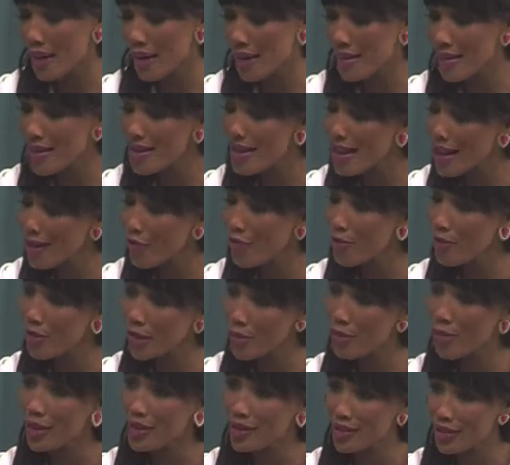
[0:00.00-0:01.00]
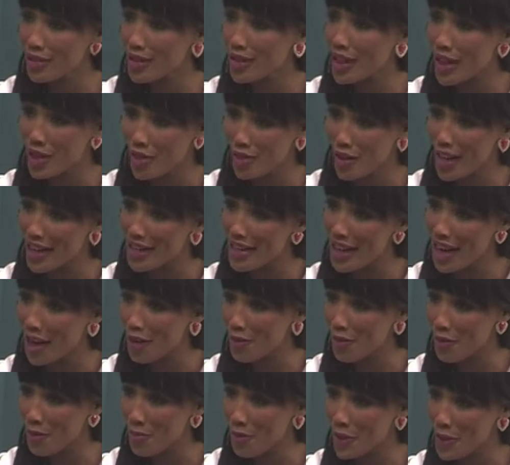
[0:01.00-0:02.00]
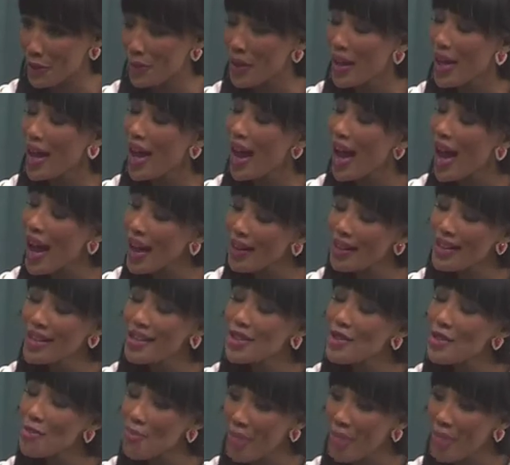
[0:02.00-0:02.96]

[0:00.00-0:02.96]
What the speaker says: But I think everybody wants to know right now from you, how did you